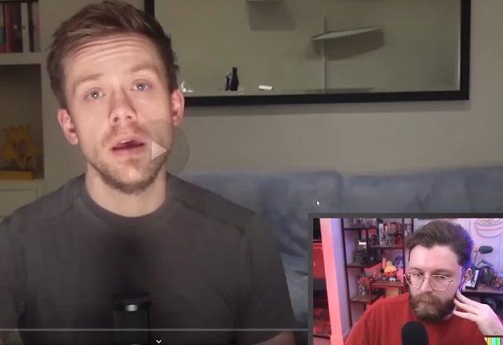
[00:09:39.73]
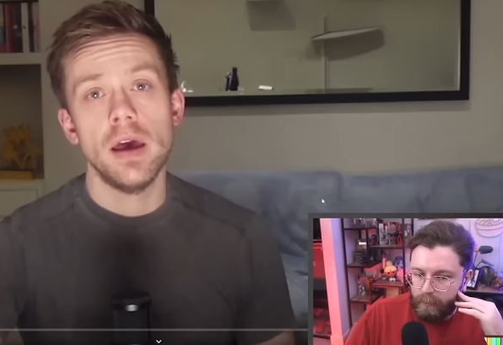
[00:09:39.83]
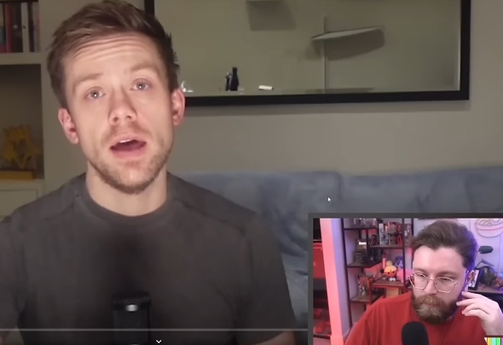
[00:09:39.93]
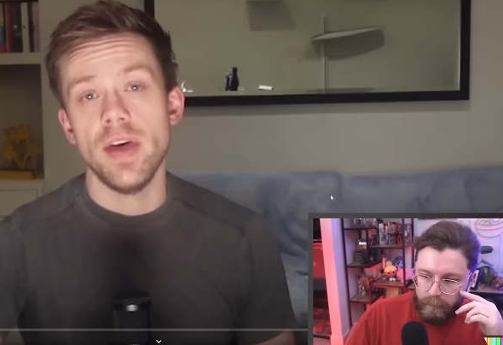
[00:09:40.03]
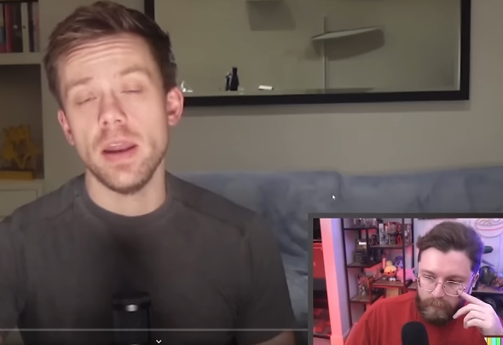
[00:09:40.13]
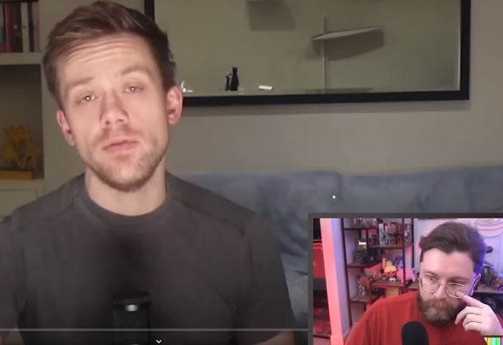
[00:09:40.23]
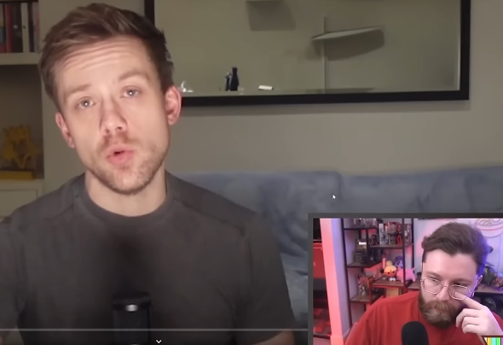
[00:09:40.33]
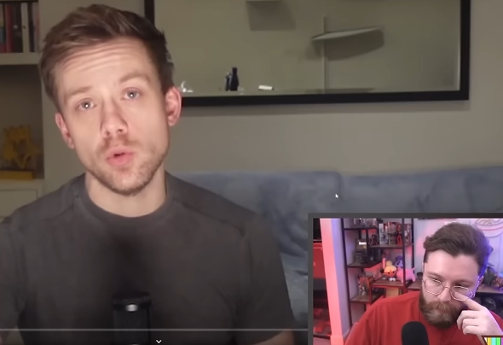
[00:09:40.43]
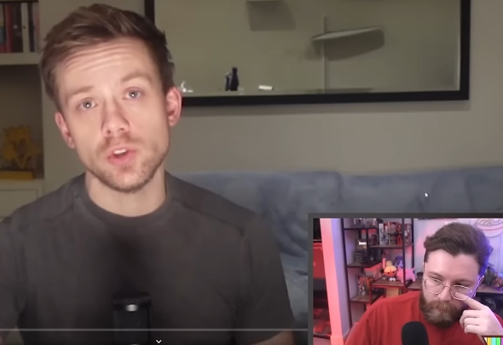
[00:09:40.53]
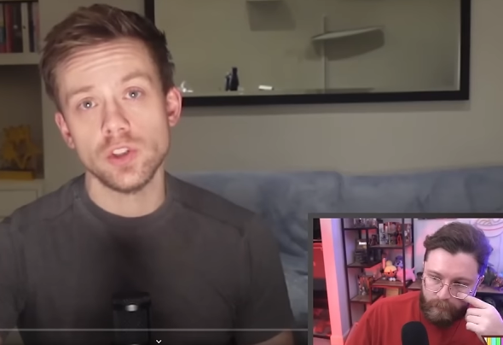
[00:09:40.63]
Speaker 1: And then, of
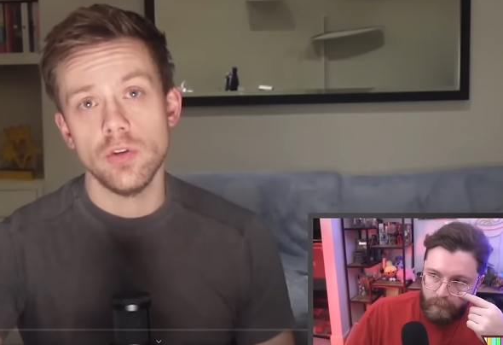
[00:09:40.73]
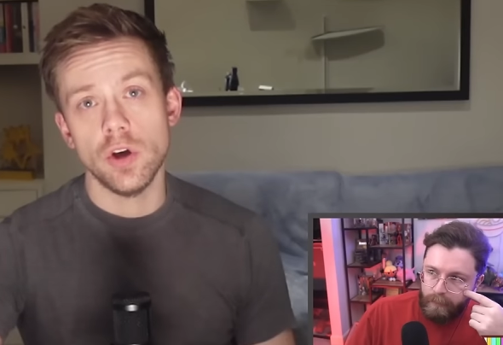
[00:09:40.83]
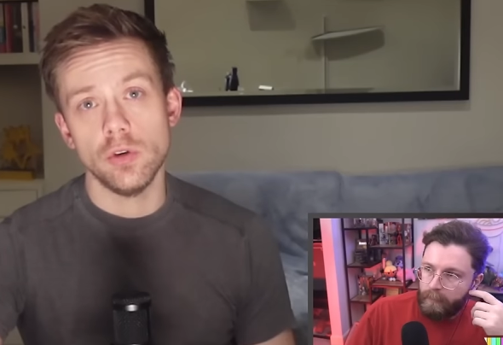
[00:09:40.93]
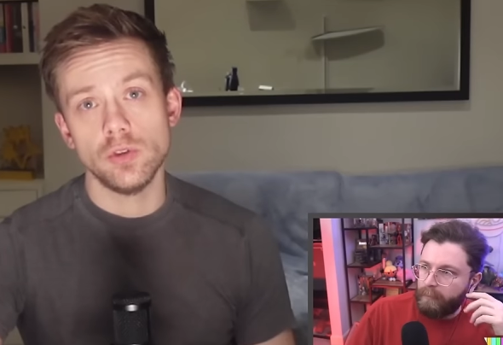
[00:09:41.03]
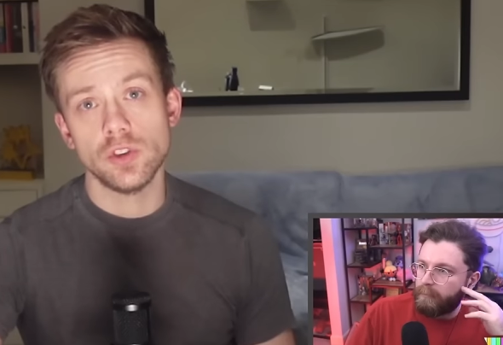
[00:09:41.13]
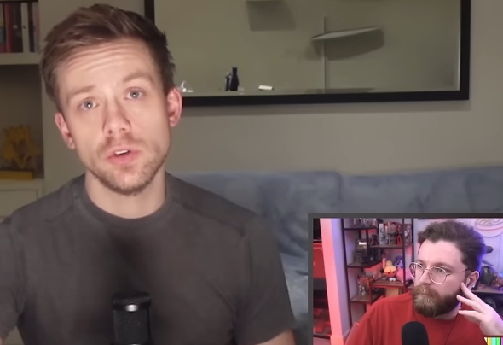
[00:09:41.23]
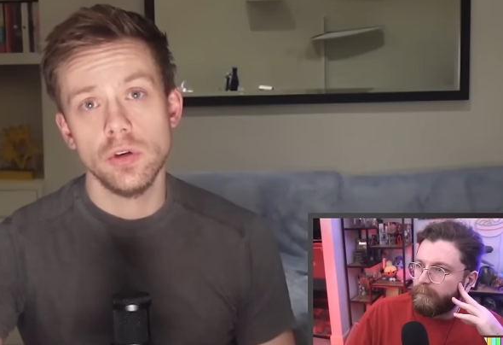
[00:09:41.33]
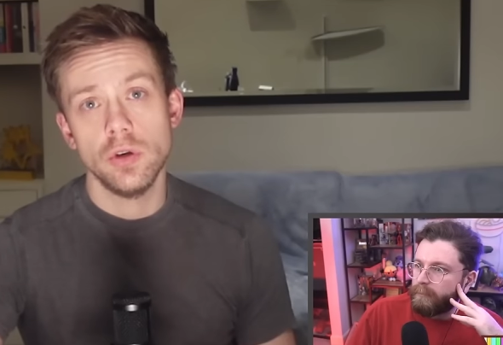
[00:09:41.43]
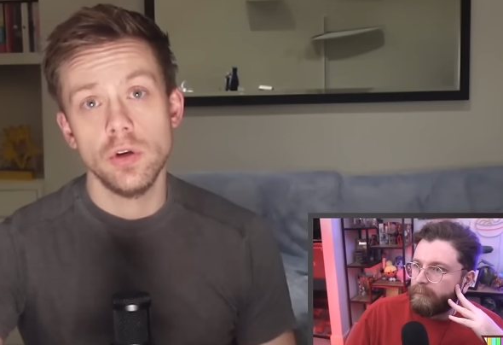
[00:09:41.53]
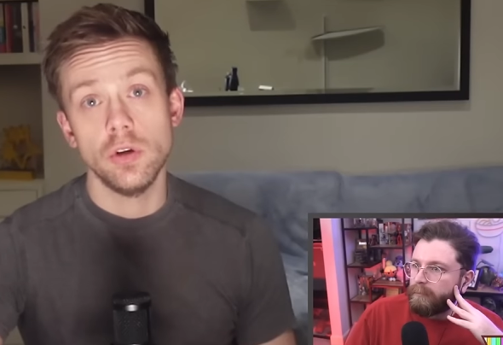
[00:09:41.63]
course, those
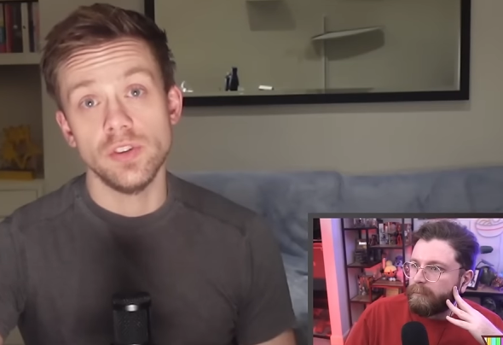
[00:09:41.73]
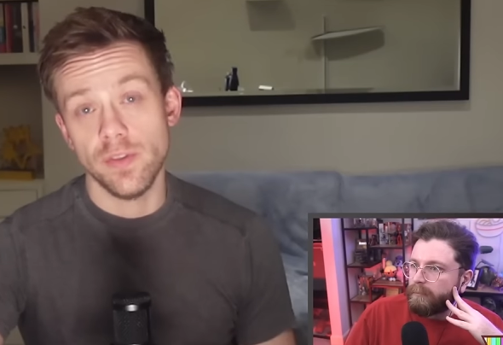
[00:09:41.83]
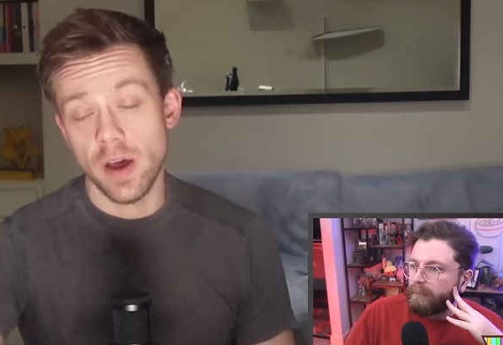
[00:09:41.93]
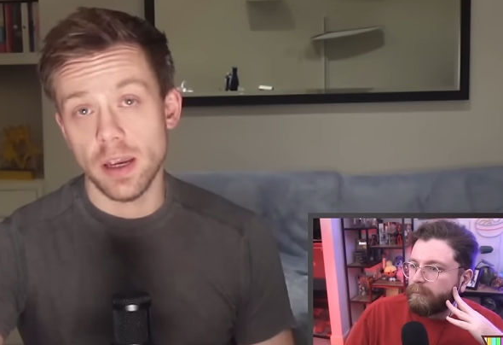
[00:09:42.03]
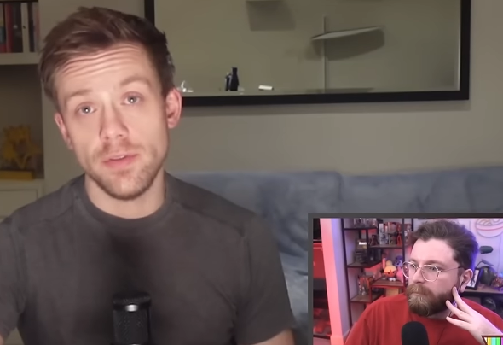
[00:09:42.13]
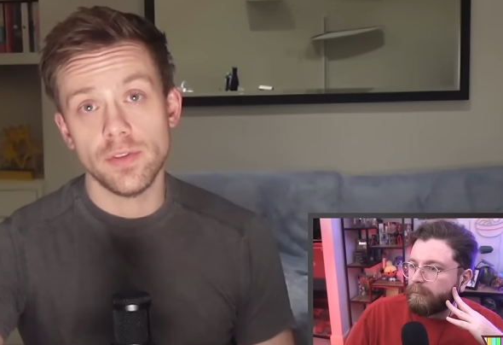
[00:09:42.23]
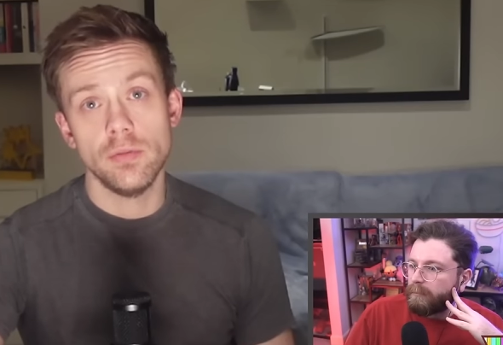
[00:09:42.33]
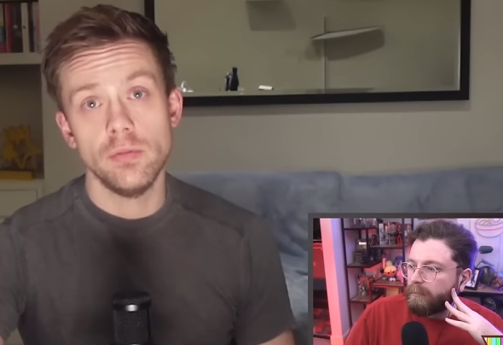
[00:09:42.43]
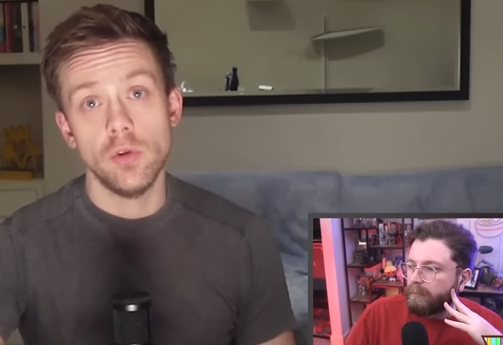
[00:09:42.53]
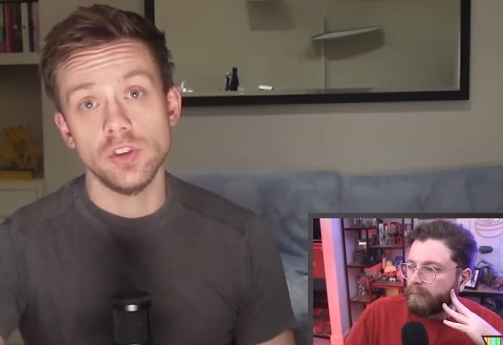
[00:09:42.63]
who survived
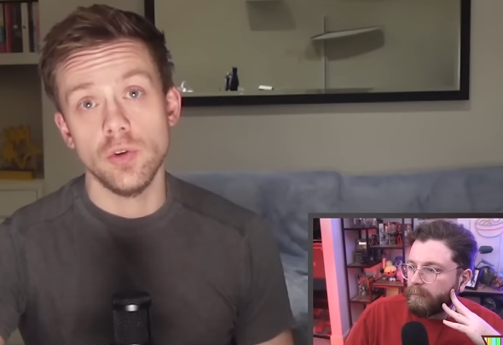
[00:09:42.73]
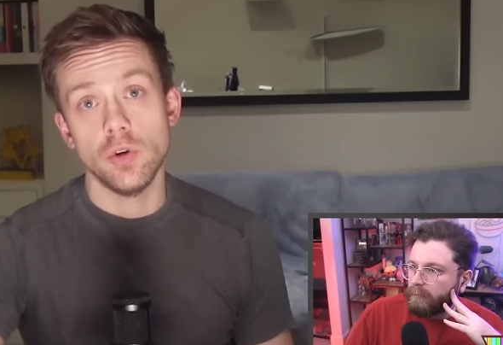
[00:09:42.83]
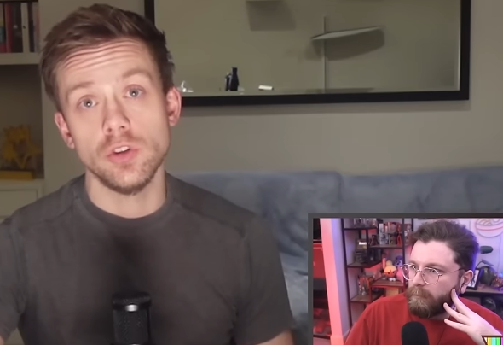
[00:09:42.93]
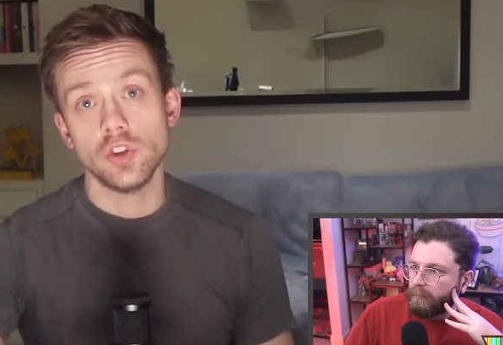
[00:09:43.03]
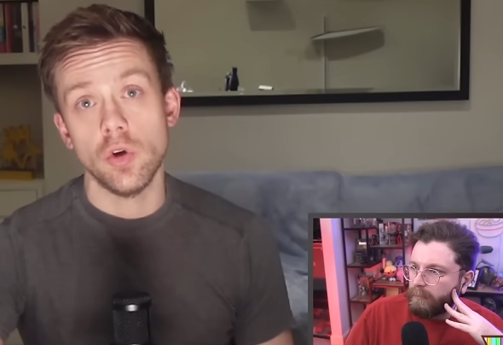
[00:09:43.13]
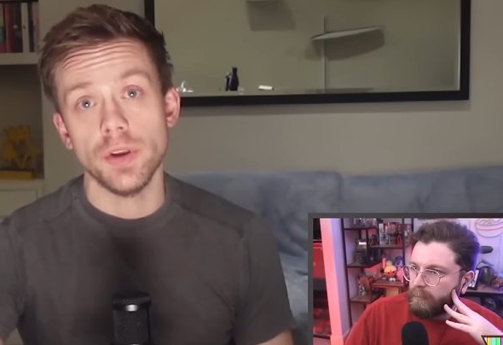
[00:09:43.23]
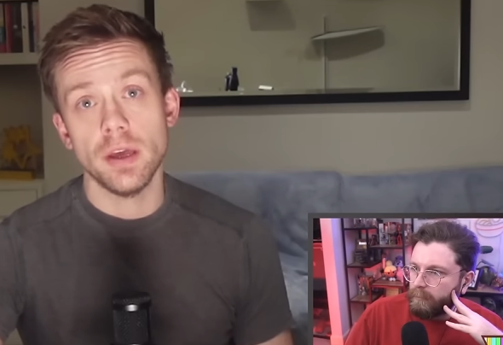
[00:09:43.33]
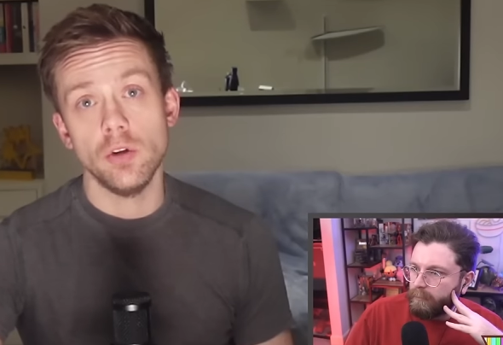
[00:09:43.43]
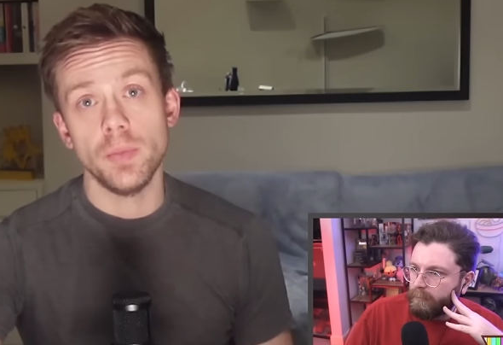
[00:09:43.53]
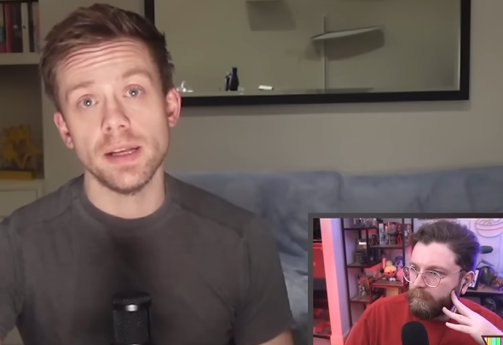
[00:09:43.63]
or those who weren't shot and
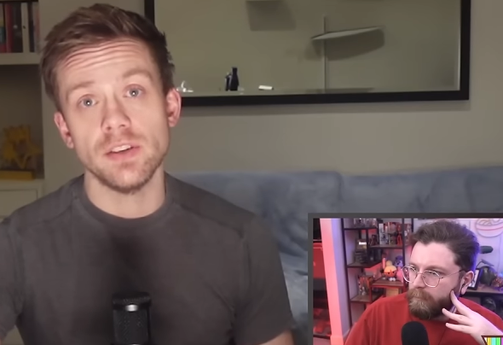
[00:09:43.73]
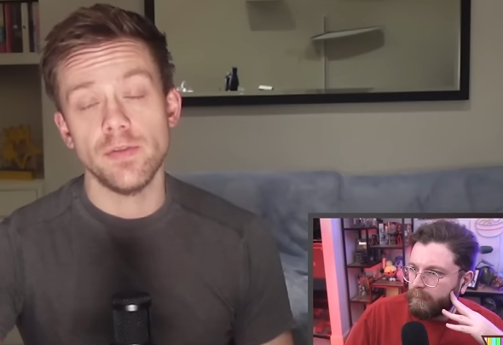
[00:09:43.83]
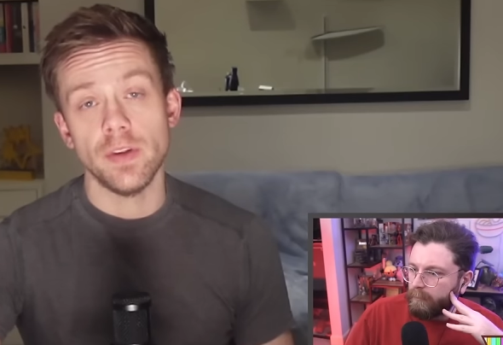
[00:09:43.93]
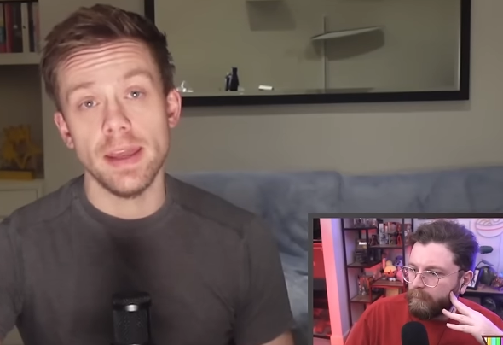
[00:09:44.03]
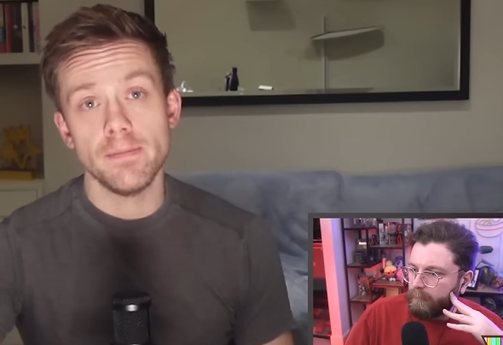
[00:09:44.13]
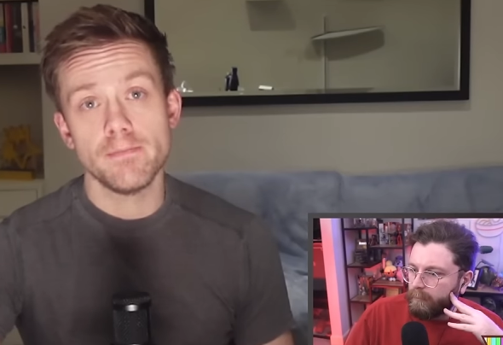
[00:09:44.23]
killed began to flee.